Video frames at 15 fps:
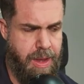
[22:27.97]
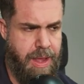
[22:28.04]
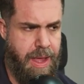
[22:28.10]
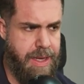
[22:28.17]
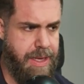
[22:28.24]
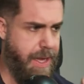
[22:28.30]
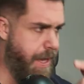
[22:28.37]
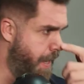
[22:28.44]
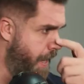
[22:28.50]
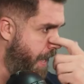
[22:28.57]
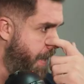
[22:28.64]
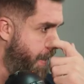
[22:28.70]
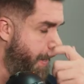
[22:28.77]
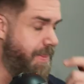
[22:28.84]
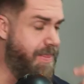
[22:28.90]
Okay,
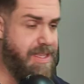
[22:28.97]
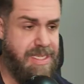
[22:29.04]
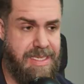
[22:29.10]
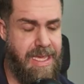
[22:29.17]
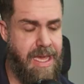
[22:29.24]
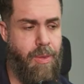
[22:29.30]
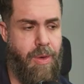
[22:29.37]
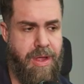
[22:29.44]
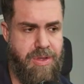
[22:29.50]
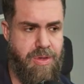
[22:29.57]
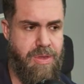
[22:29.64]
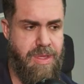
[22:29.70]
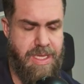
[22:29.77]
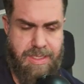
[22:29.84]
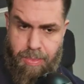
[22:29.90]
and this is how I do
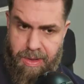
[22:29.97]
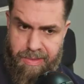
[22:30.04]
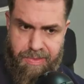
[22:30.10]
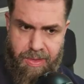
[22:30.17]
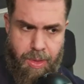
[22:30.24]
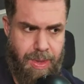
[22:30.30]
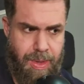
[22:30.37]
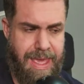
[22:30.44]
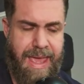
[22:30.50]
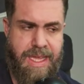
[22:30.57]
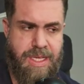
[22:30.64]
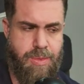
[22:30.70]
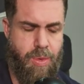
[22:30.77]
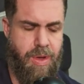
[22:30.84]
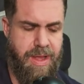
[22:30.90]
this, by following
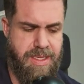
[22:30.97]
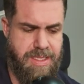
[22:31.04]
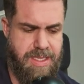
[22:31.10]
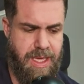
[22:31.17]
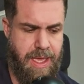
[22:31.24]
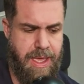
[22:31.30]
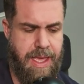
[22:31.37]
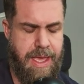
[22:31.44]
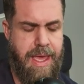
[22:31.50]
X, Y, and Z.